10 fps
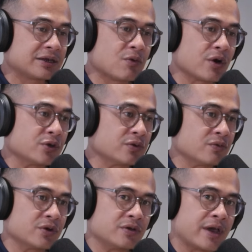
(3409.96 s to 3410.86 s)
what
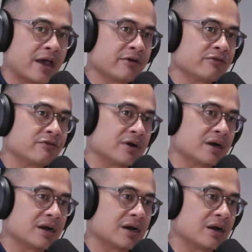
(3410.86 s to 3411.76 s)
you have
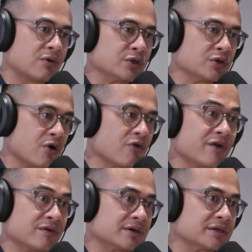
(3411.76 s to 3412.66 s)
with your
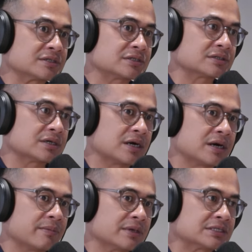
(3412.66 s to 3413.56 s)
co-founder is
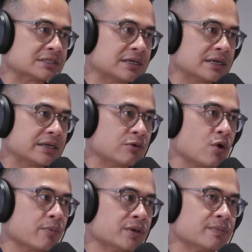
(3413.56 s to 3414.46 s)
certainly
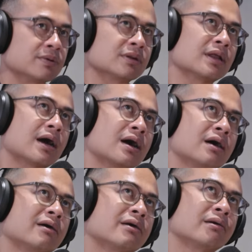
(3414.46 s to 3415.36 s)
what people
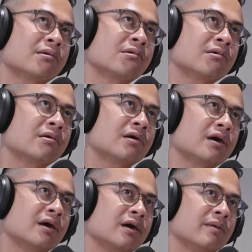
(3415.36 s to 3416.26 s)
are
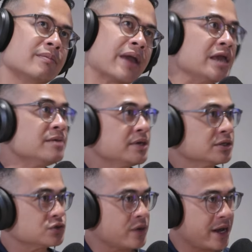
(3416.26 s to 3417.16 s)

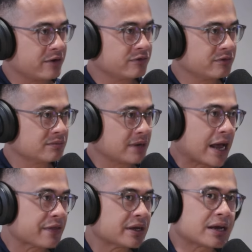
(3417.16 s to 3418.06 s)
aiming to have. Like
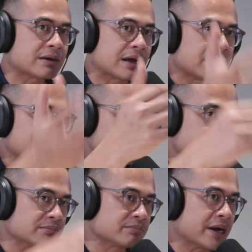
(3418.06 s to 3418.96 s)
I think
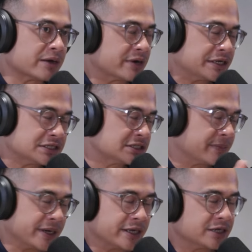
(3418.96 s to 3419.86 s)
my relationship and